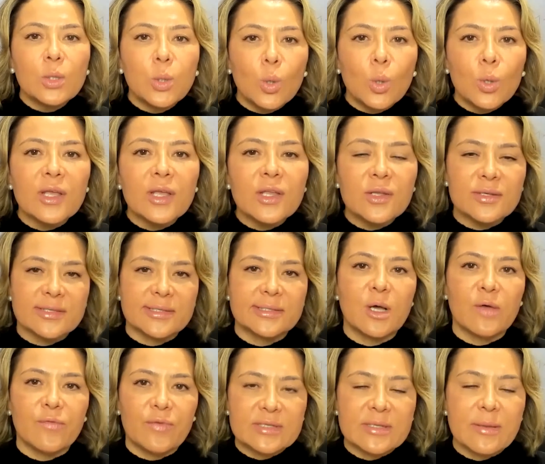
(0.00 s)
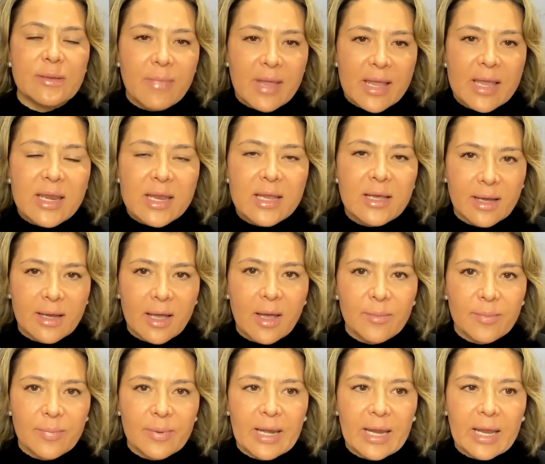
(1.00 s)
look at yourself as a media
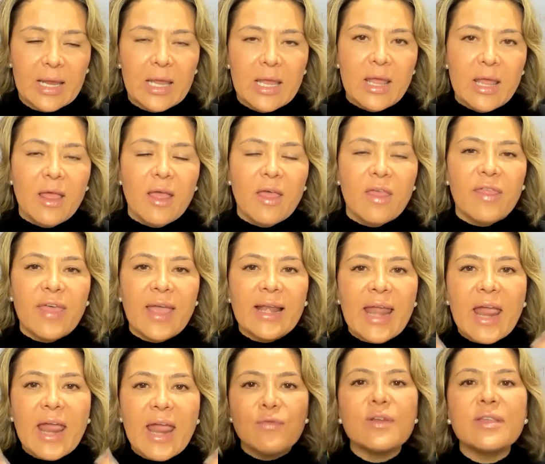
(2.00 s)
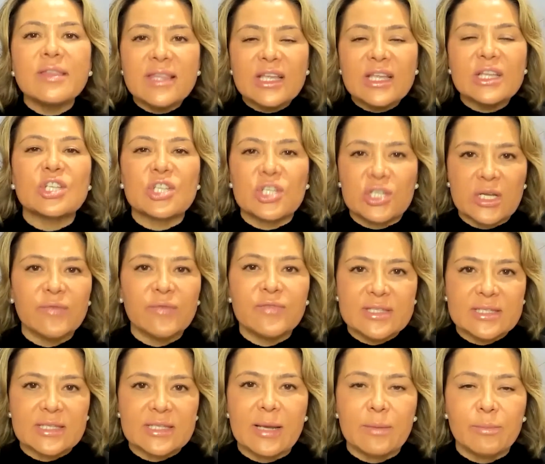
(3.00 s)
company, then everything
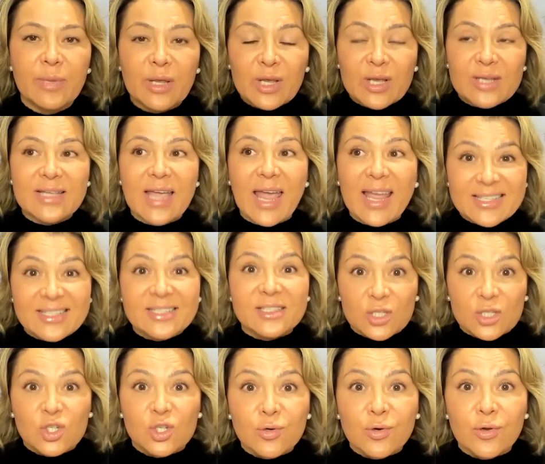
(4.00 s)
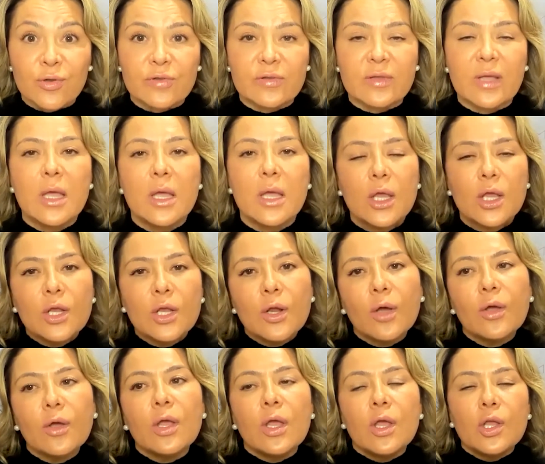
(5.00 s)
shifts, Ling, because it's the truth. You
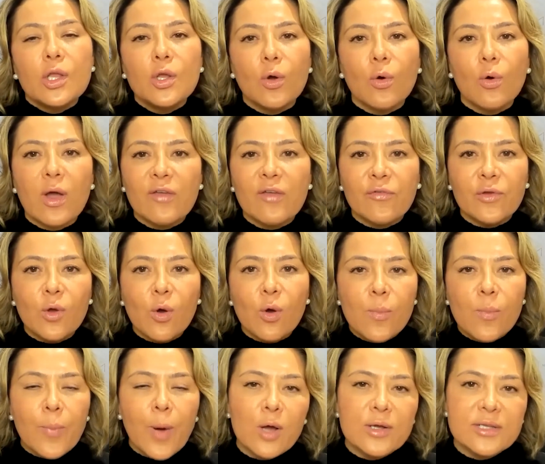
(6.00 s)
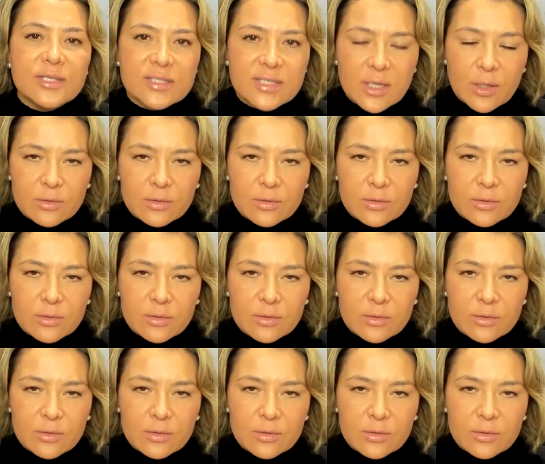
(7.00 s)
know, if you're posting